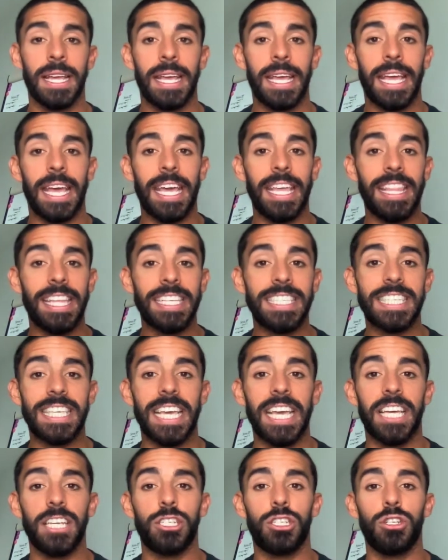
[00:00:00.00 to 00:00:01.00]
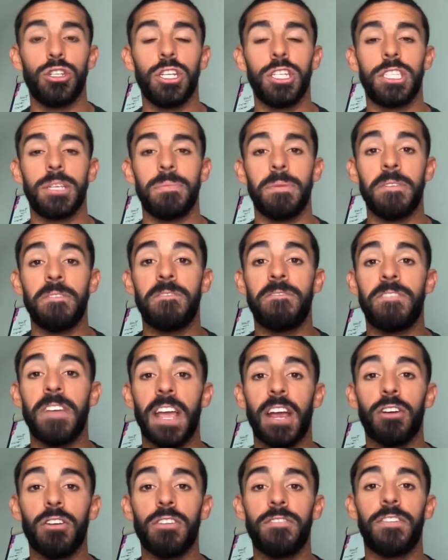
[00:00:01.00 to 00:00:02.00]
In this case, you need to be
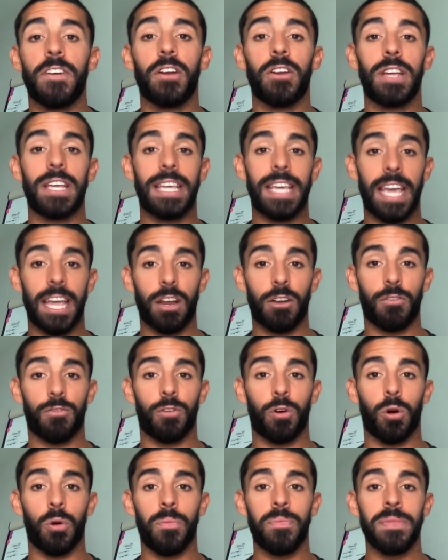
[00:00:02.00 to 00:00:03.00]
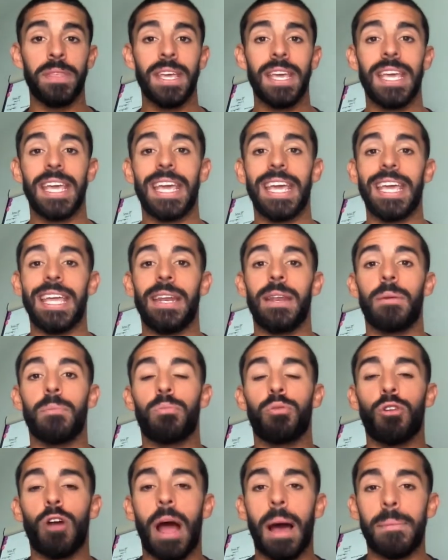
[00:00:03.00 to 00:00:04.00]
very, very careful in
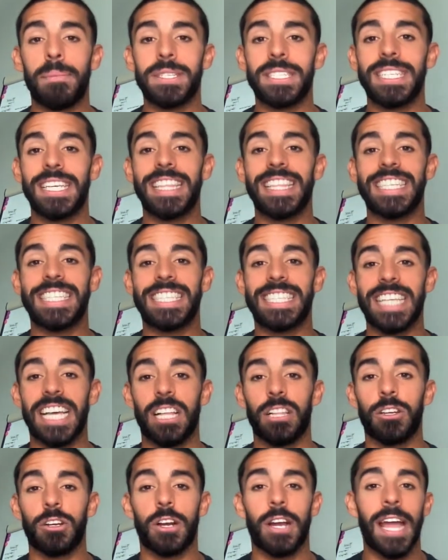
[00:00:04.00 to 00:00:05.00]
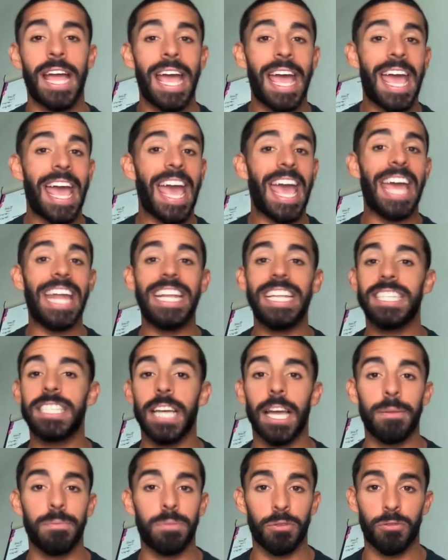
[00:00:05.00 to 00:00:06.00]
promising the seller any
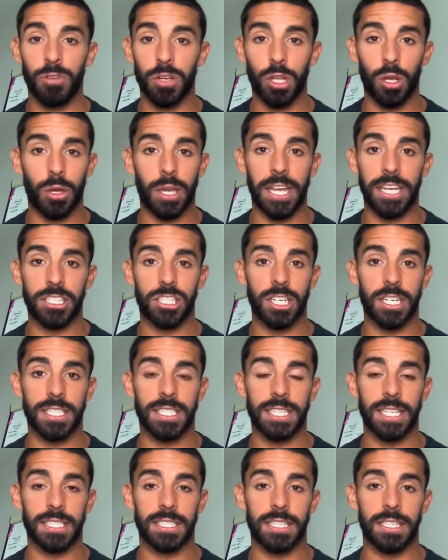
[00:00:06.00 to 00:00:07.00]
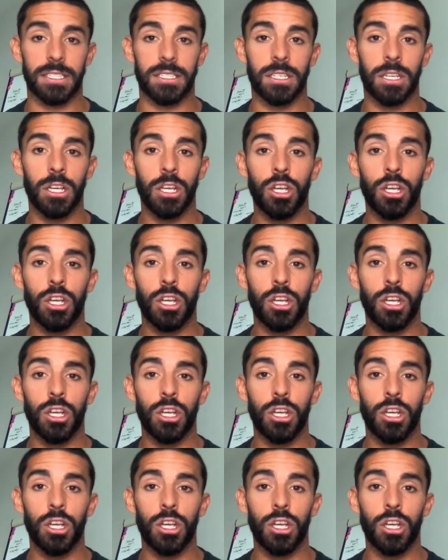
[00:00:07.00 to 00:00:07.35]
type of relocation assistance.